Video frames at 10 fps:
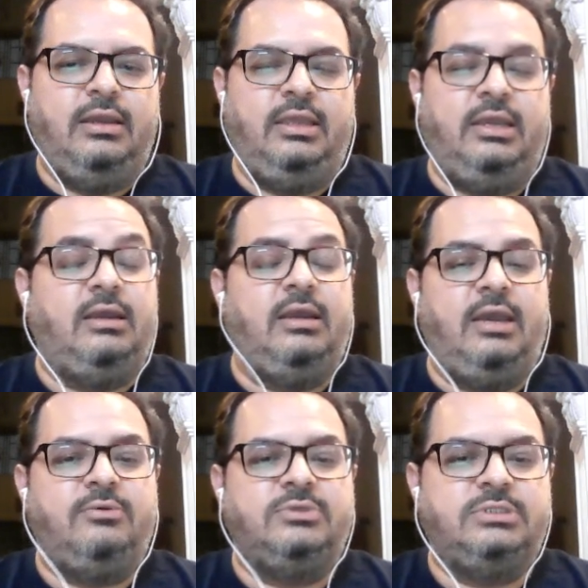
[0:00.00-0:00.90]
yeah,
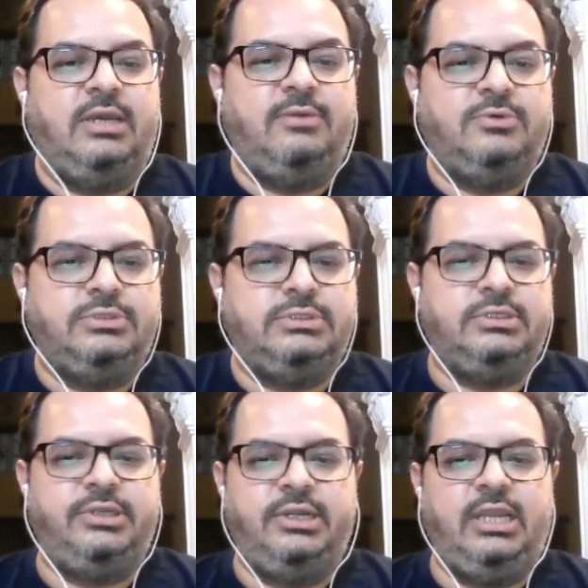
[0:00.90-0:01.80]
I was
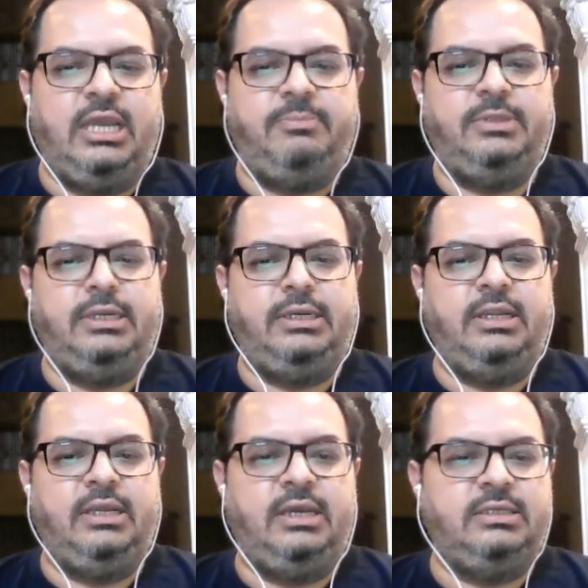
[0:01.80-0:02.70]
really happy that
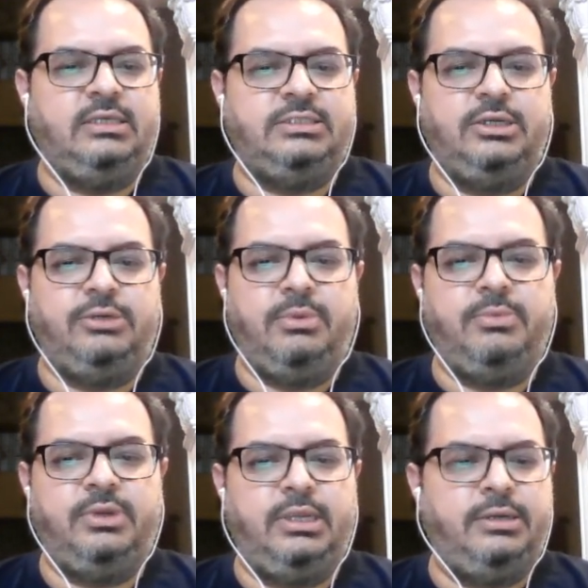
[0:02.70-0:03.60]
day. I still
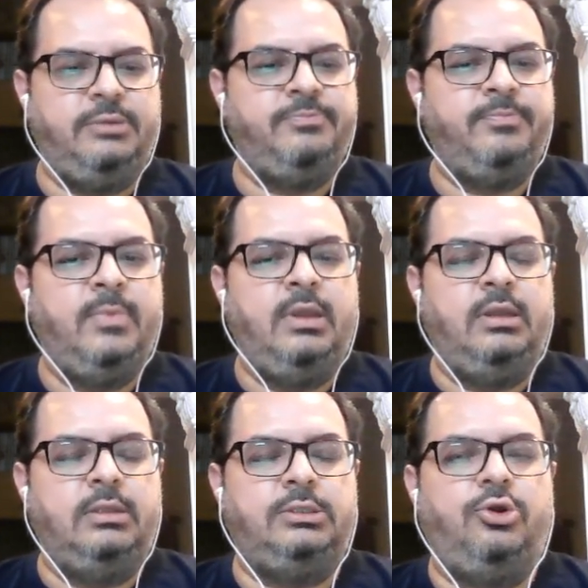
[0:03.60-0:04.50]
remember that.
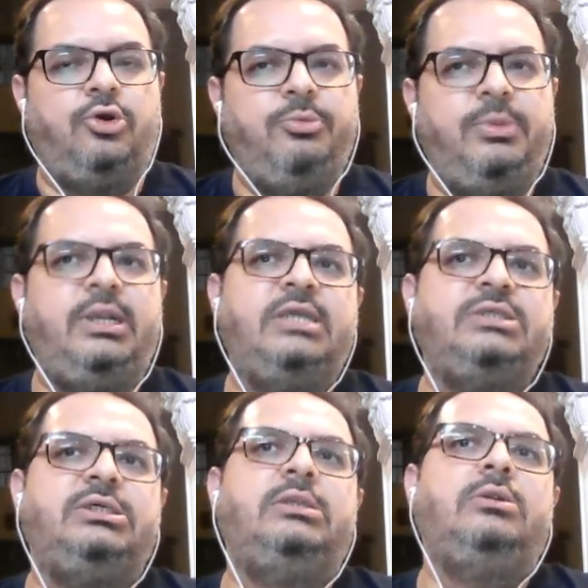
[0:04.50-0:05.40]
The
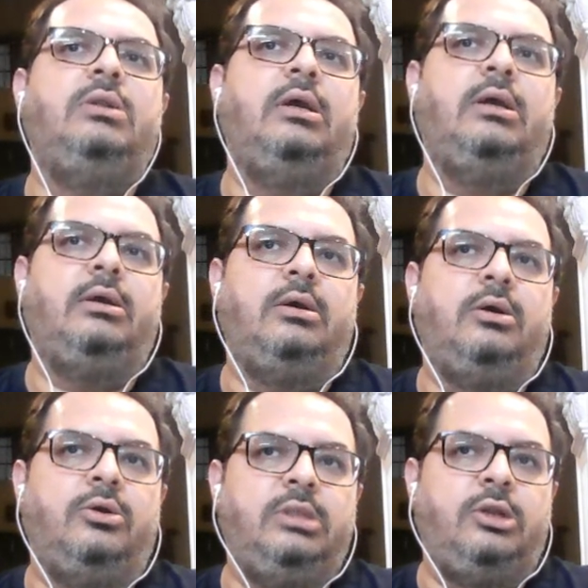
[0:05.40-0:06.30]
documentation
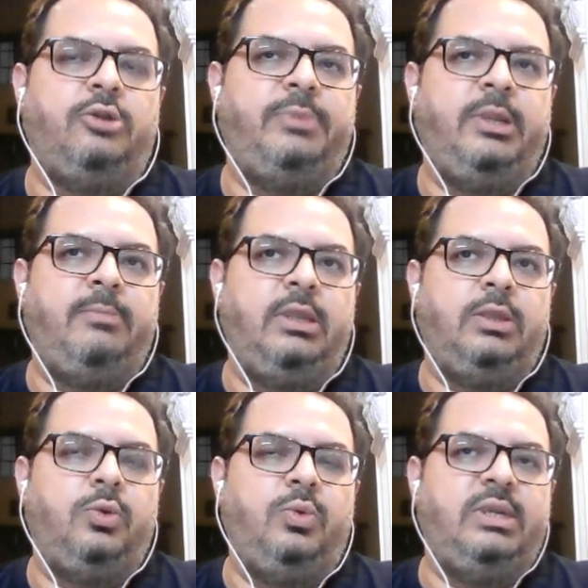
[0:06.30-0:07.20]
on the Adoptium
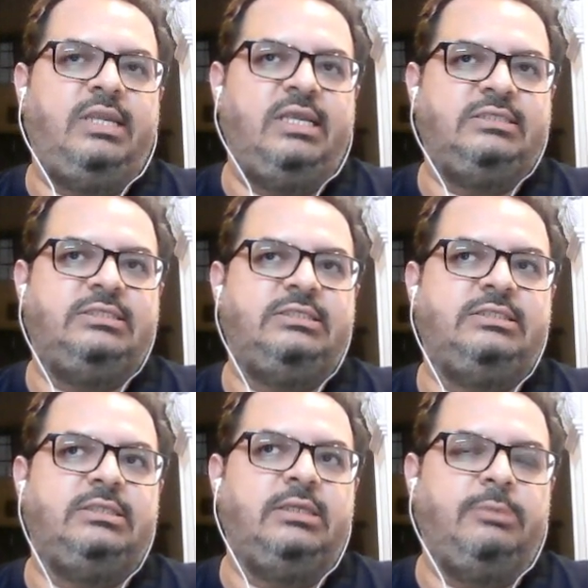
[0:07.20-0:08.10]
AQA
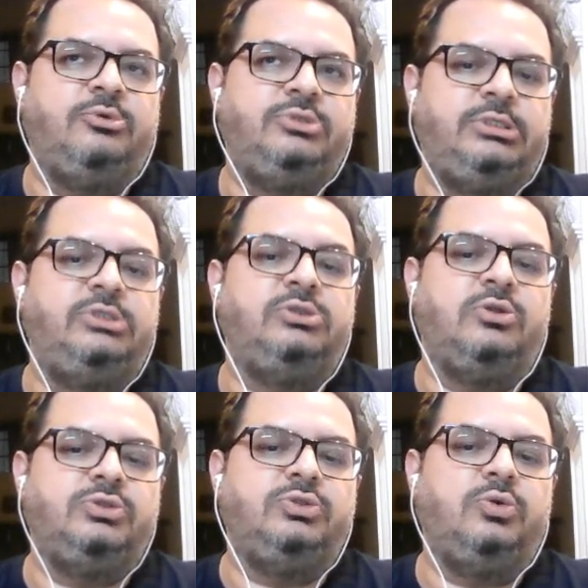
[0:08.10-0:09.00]
tests repository is
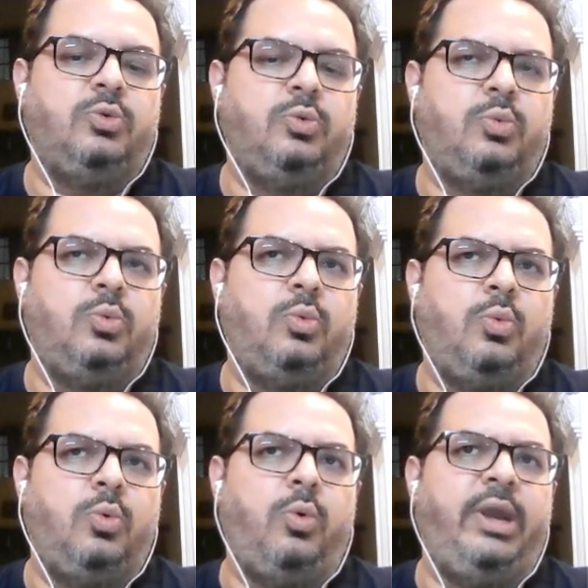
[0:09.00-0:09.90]
also
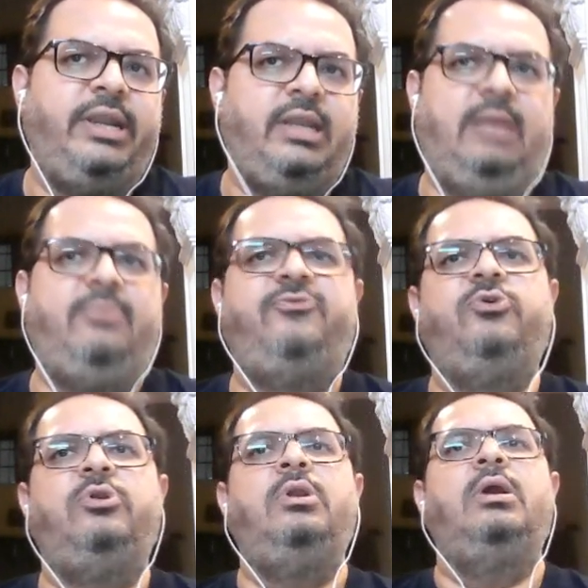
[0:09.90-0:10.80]
quite
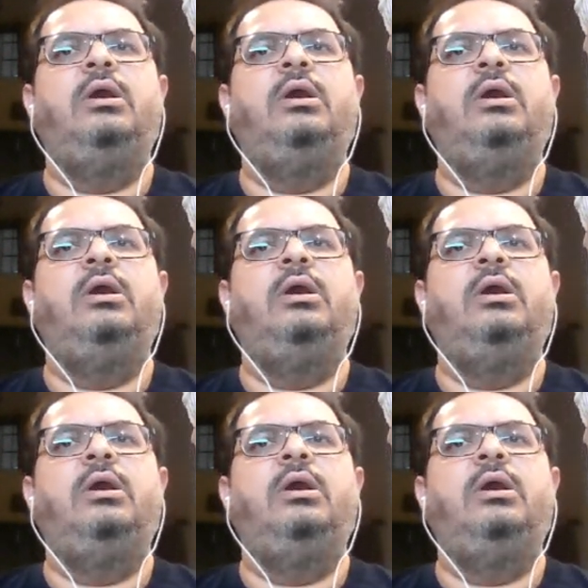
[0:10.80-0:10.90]
helpful.